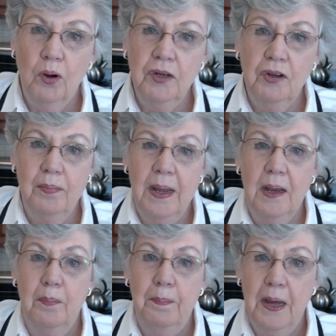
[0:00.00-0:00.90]
what could make
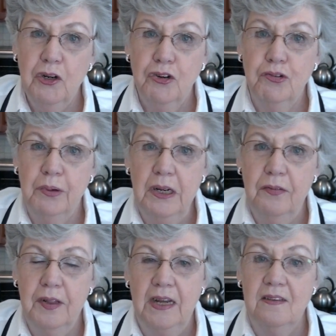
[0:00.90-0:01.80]
a better treat
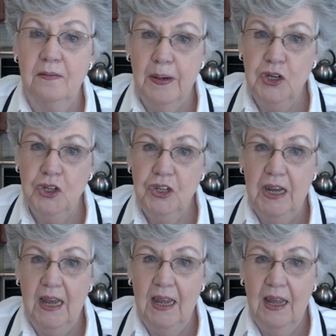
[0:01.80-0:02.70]
for that special
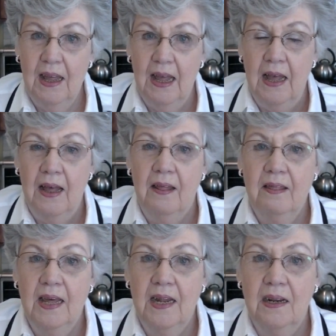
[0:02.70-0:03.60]
day
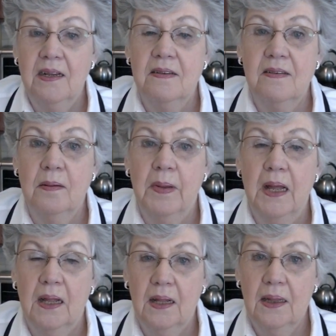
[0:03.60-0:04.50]
than some
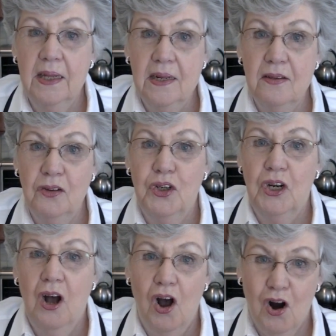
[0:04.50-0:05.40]
Linzer
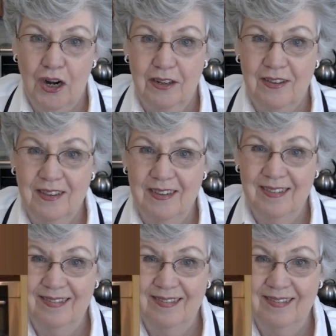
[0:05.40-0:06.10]
hearts?